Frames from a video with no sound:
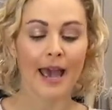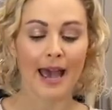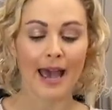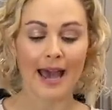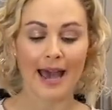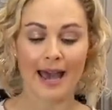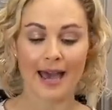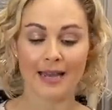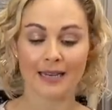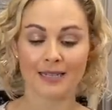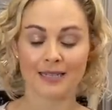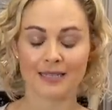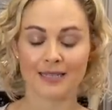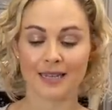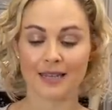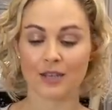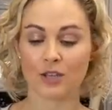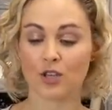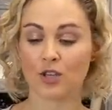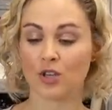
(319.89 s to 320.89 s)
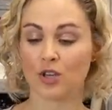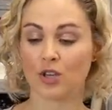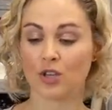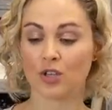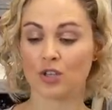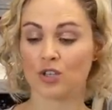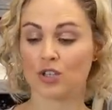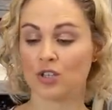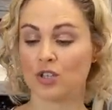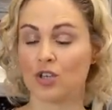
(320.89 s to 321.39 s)
And you
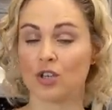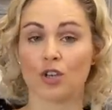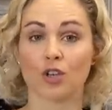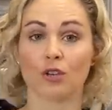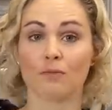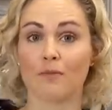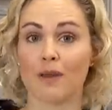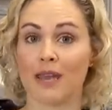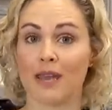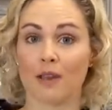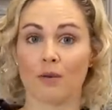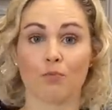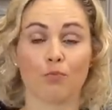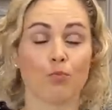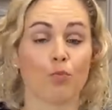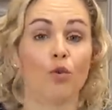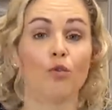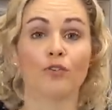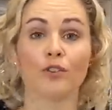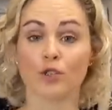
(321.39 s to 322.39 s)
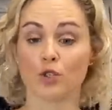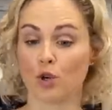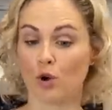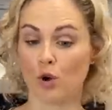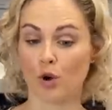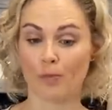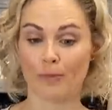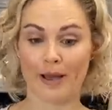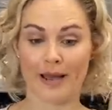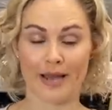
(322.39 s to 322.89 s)
could make woven
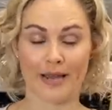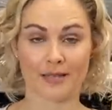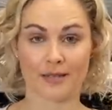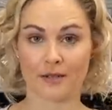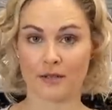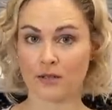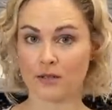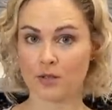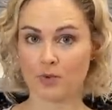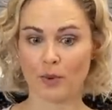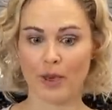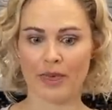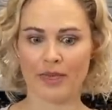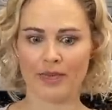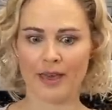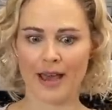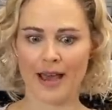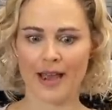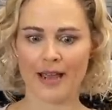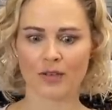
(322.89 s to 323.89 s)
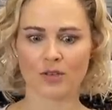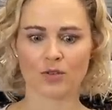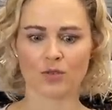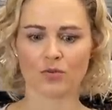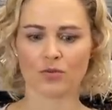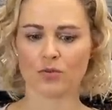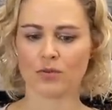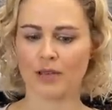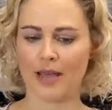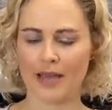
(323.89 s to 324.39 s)
top patterns with that.
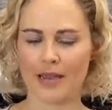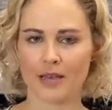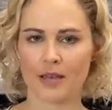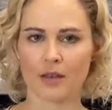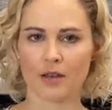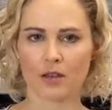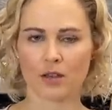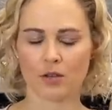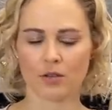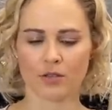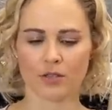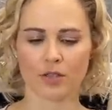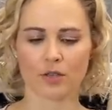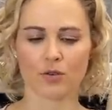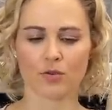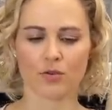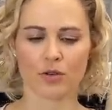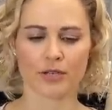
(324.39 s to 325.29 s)
So like the Closet Core